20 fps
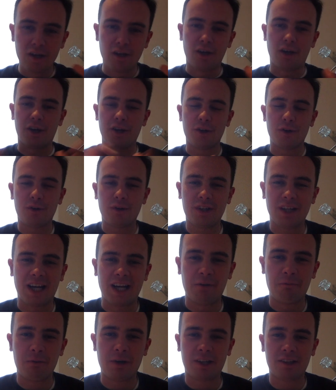Hi
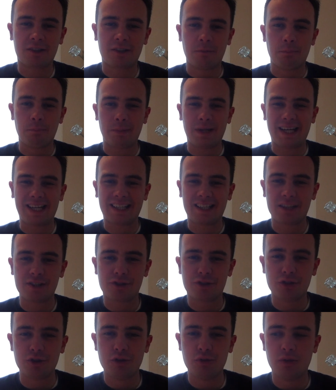all, and welcome back
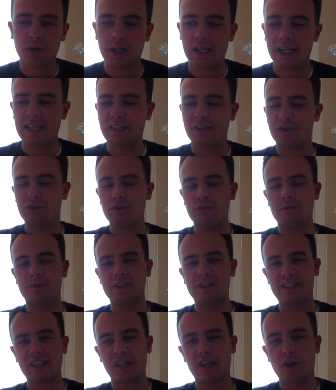to a new
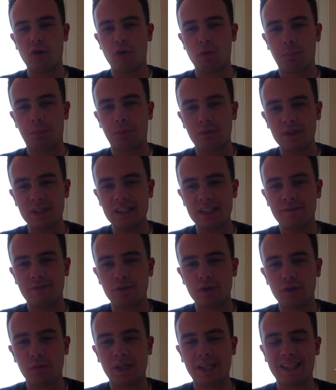video
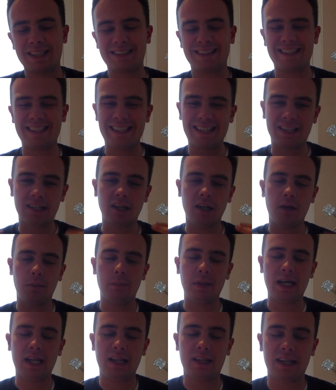previewing the
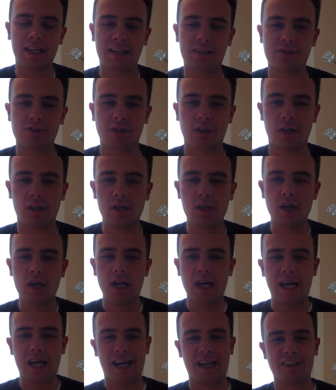Clonmel action
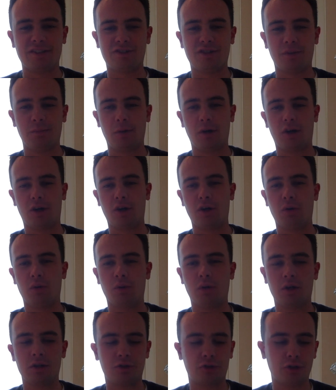
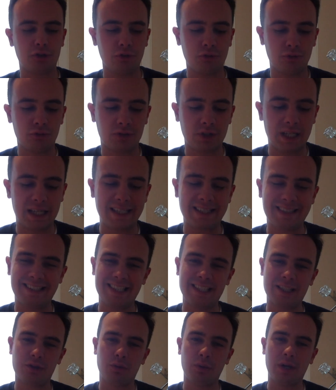tomorrow, Tuesday,
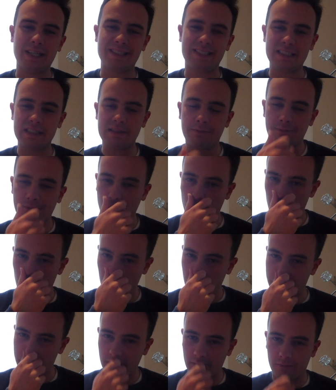the
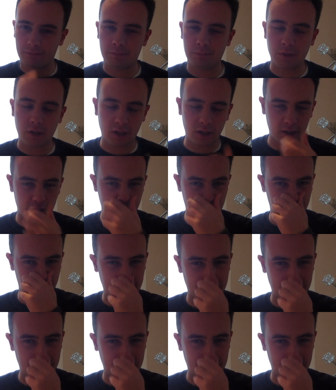24th of March.